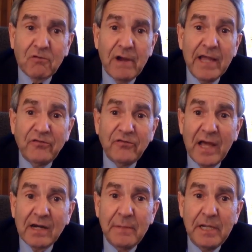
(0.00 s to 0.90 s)
the greatest
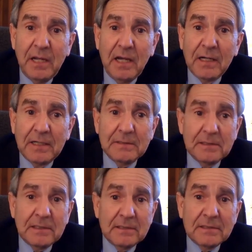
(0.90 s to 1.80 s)
enemy
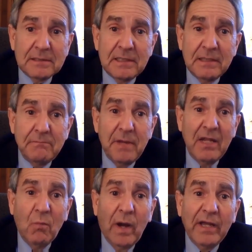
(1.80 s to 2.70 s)
in
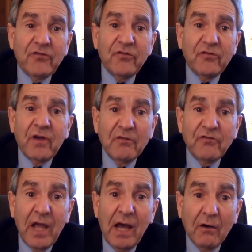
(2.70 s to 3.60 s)
many ways is
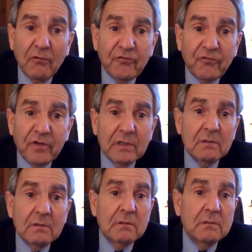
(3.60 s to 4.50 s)
ourselves.
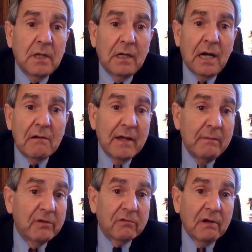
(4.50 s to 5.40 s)
Our
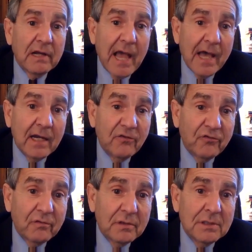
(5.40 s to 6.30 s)
enemies look at
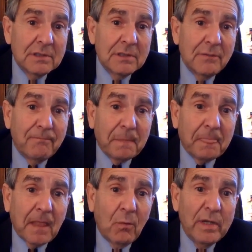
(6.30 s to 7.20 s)
us.
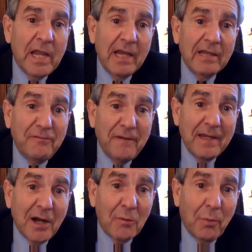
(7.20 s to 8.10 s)
We can't
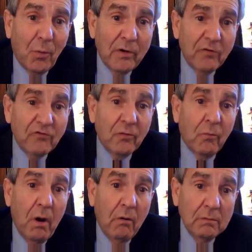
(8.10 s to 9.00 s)
defend our borders, or
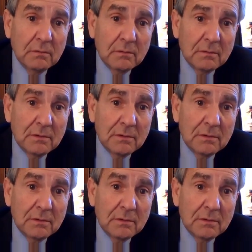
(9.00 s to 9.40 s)
won't.